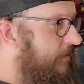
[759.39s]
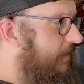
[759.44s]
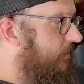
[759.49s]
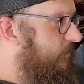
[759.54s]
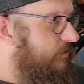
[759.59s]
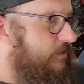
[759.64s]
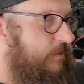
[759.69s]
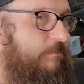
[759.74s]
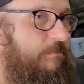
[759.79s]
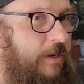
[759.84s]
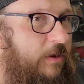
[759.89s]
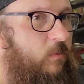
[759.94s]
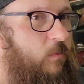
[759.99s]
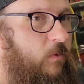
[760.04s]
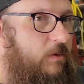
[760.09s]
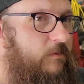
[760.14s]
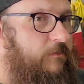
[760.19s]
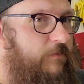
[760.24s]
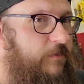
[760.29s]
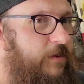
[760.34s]
That was a big
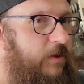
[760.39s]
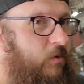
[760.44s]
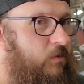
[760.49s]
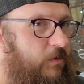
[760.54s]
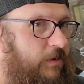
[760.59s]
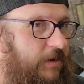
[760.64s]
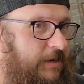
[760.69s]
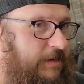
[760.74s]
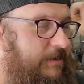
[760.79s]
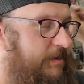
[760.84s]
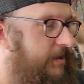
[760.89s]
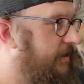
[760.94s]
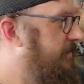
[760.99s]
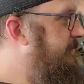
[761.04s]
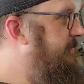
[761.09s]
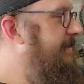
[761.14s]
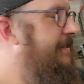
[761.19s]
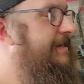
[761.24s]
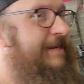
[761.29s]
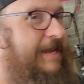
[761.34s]
one for the owner. He
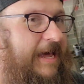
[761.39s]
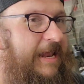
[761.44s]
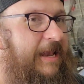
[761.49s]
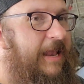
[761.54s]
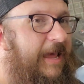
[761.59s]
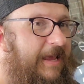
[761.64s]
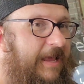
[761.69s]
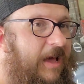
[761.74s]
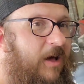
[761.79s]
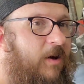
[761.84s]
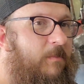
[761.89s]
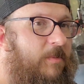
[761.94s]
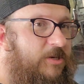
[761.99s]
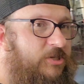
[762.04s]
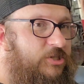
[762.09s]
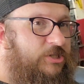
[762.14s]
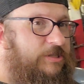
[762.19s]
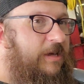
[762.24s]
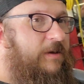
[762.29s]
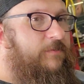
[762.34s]
did not like how
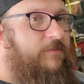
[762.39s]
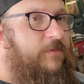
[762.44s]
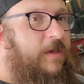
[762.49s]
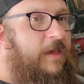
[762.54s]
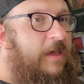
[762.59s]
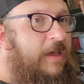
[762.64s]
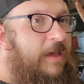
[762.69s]
much stuff,